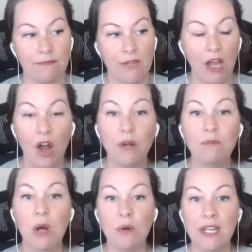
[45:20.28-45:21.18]

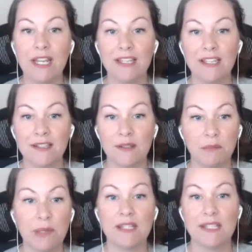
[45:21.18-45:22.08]
harmonious
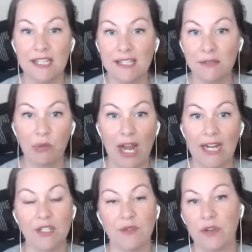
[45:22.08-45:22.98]
business and
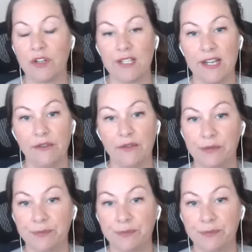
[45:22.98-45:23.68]
practice for yourself?